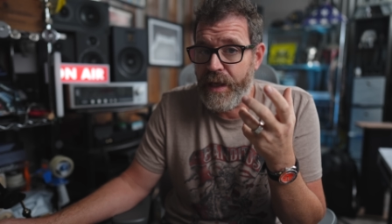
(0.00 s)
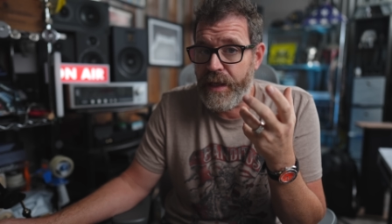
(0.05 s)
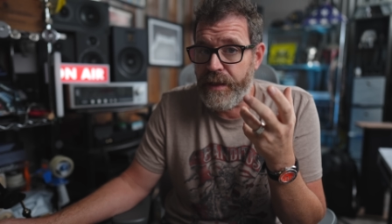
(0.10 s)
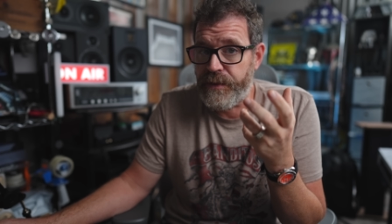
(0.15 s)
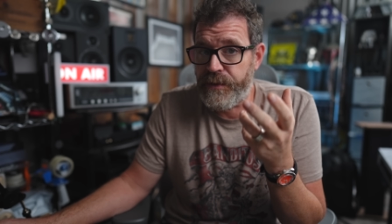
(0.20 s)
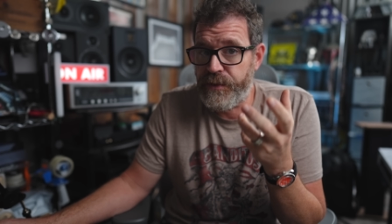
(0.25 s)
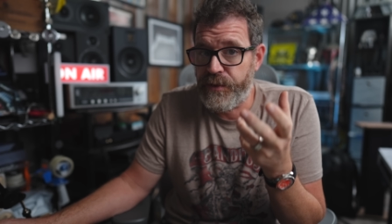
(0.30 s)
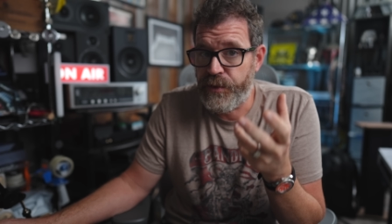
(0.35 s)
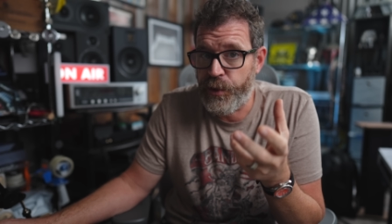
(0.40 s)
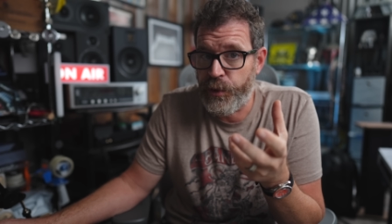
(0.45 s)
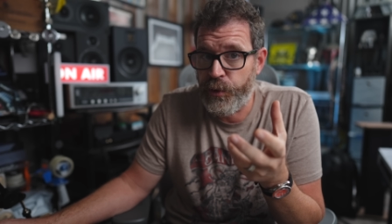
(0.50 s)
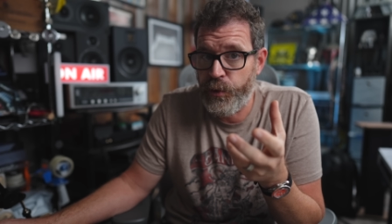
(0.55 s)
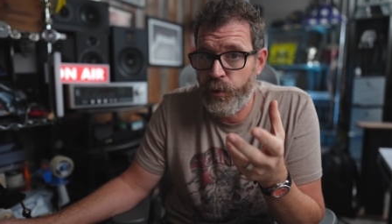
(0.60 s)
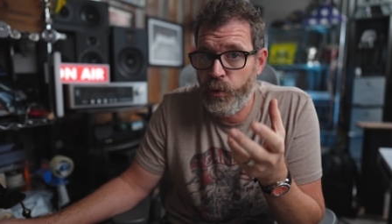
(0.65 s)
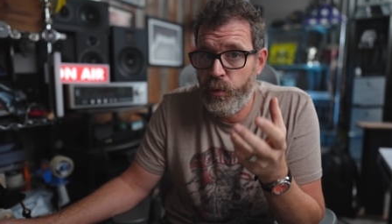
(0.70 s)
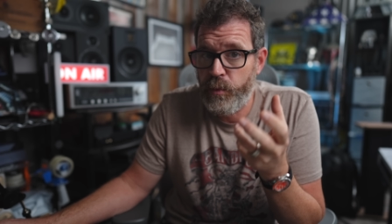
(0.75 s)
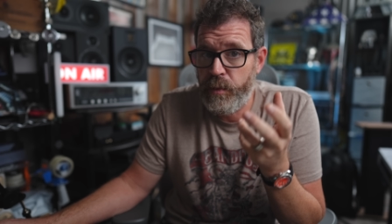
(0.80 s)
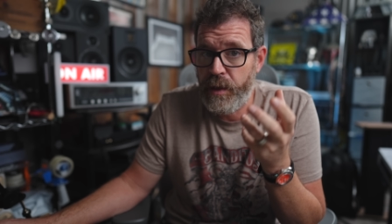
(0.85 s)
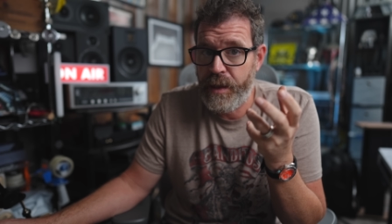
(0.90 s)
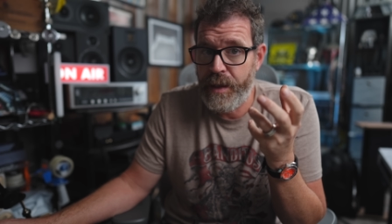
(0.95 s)
that
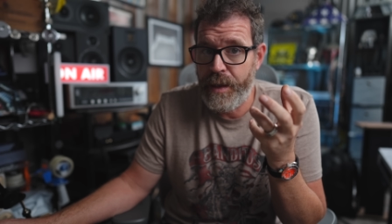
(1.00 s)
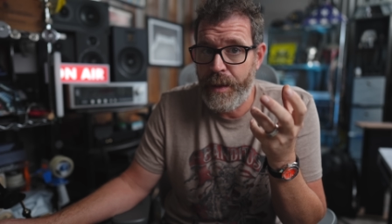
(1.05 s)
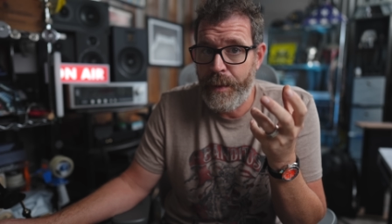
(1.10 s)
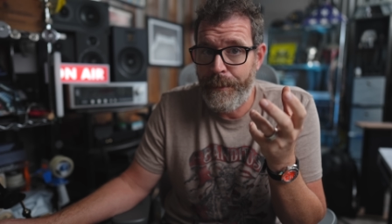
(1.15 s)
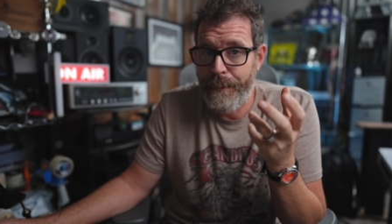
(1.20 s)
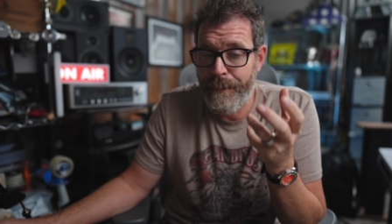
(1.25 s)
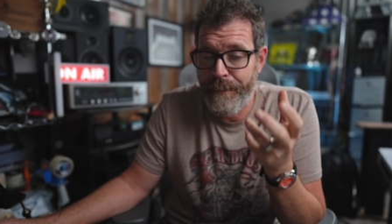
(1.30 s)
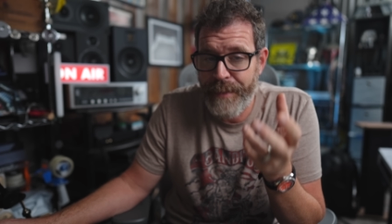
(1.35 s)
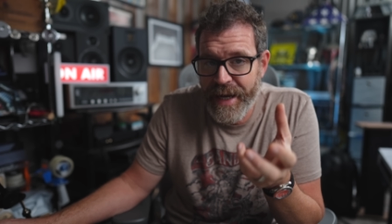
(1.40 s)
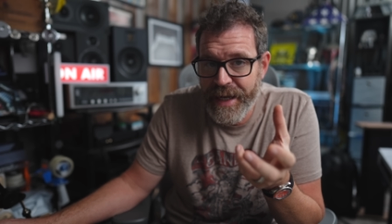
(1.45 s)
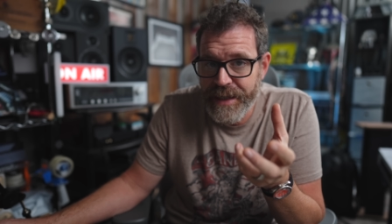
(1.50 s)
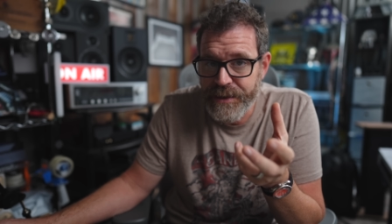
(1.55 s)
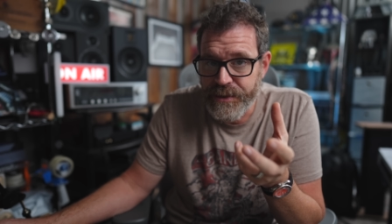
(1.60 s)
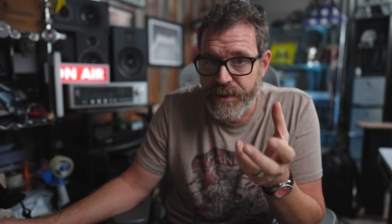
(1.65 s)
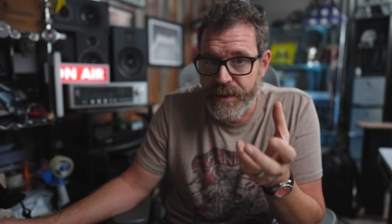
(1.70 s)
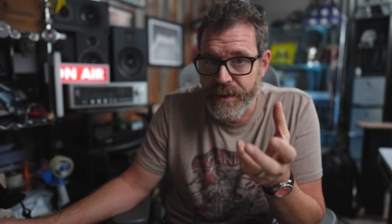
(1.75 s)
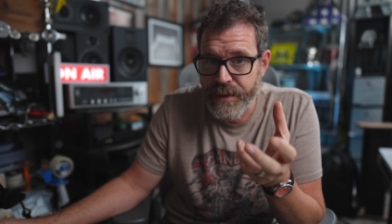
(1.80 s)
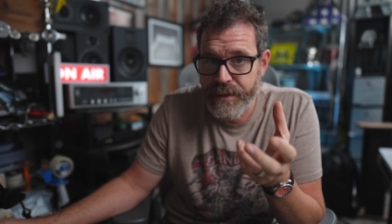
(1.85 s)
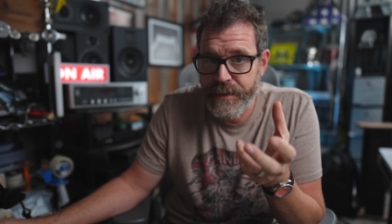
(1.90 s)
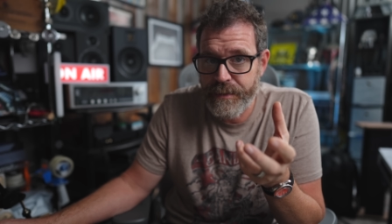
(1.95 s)
tube
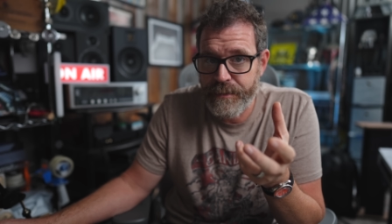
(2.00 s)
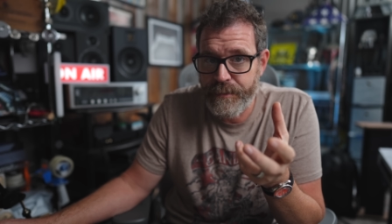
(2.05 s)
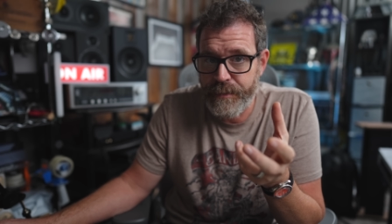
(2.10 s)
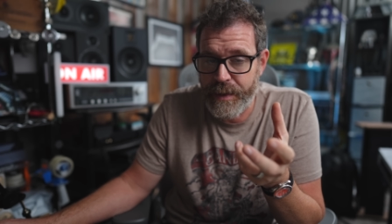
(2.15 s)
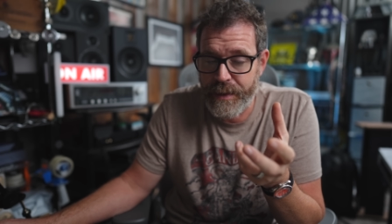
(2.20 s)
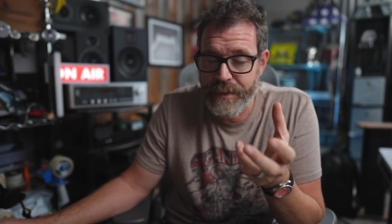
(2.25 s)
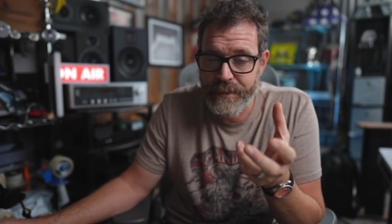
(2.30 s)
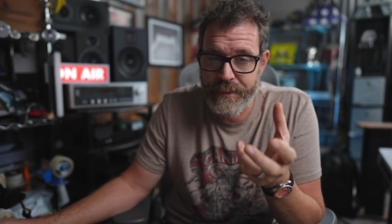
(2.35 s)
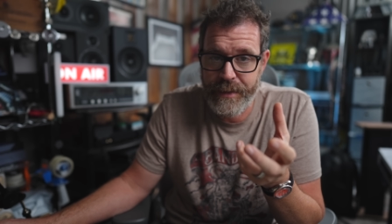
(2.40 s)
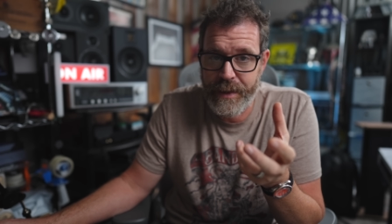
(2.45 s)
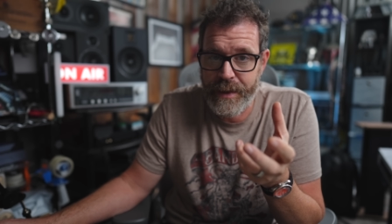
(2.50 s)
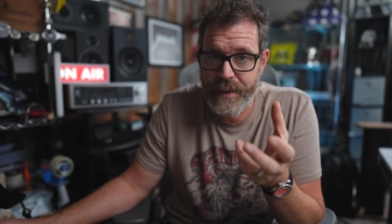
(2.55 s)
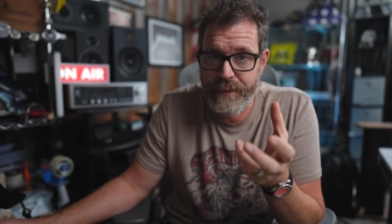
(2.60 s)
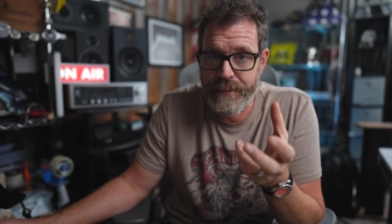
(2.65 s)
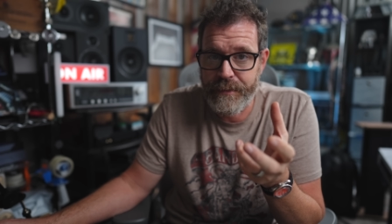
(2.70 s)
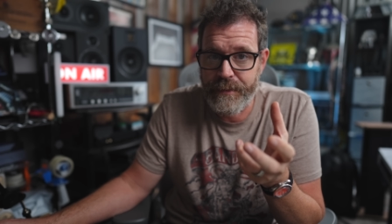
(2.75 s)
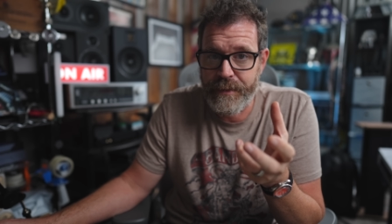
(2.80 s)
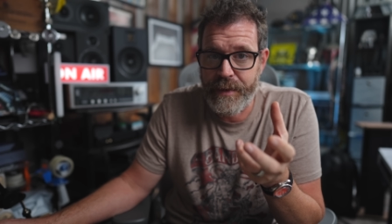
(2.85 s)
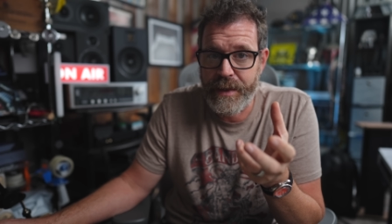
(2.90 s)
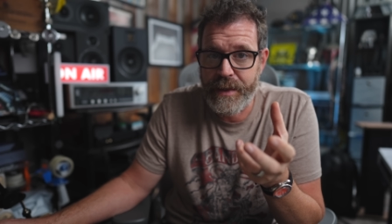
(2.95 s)
magic, but yet
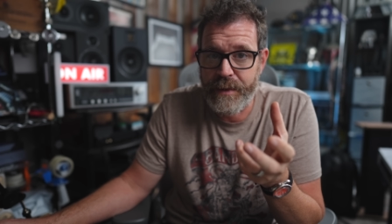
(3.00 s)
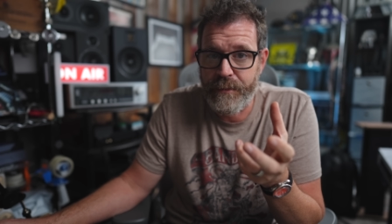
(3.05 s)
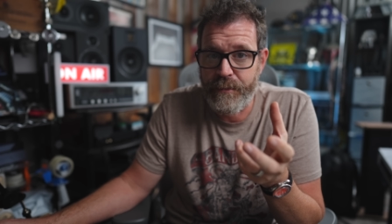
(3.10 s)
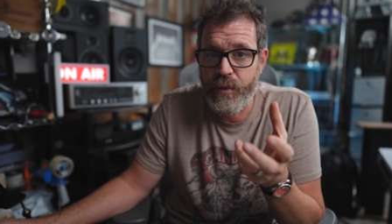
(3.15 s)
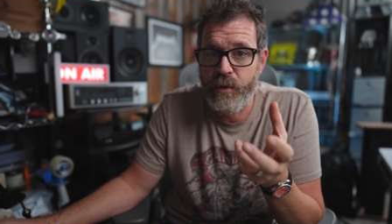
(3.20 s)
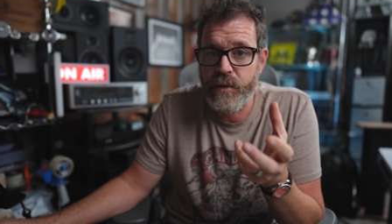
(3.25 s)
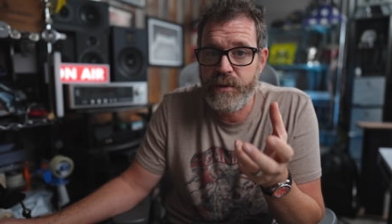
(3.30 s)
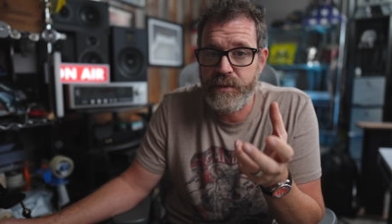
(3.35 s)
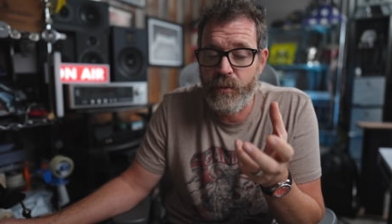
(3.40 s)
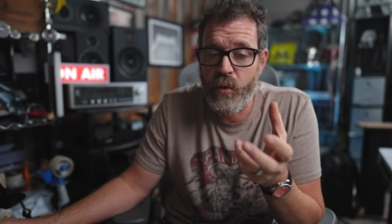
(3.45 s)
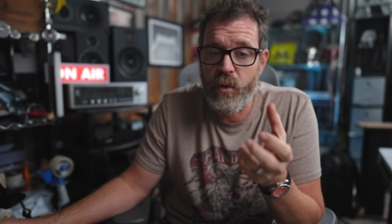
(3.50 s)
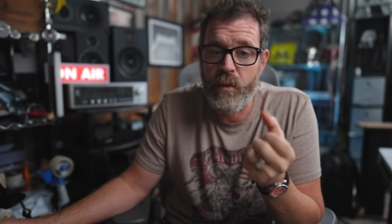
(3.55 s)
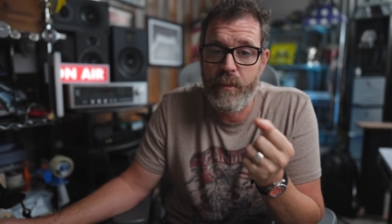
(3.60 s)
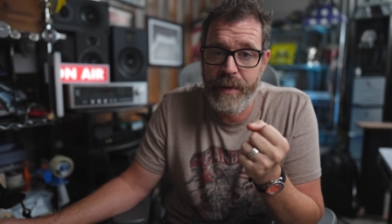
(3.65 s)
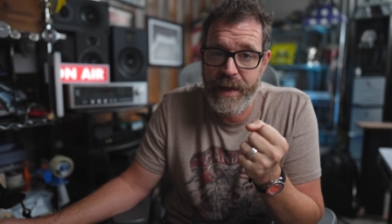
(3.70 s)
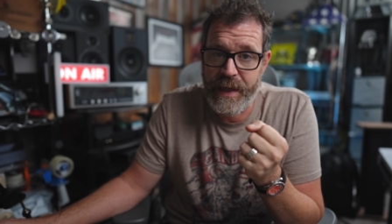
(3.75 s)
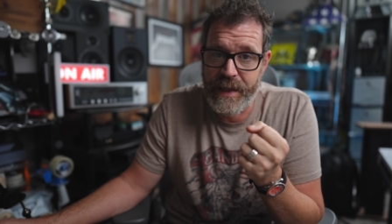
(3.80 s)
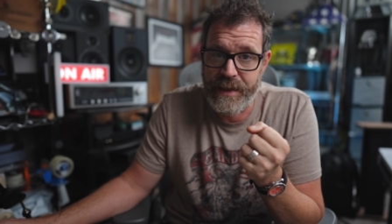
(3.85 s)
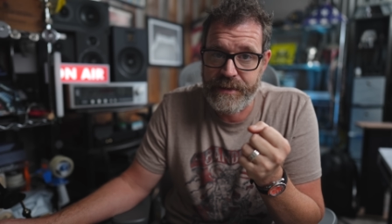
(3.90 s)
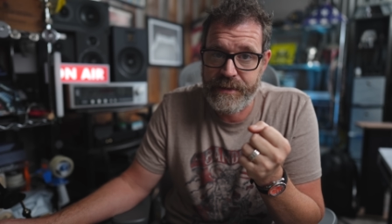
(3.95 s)
they can push more
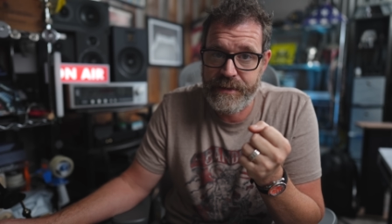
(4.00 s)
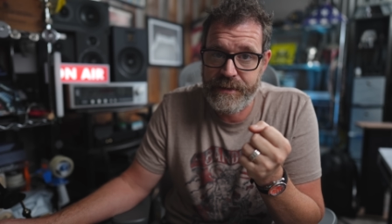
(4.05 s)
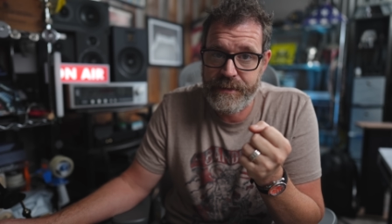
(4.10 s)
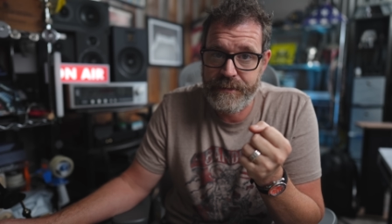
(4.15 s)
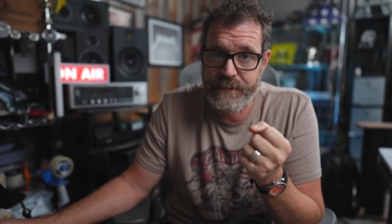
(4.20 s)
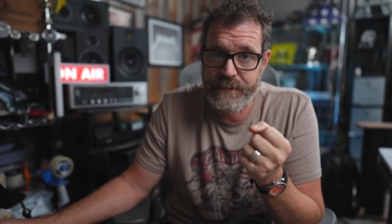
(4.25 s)
bass.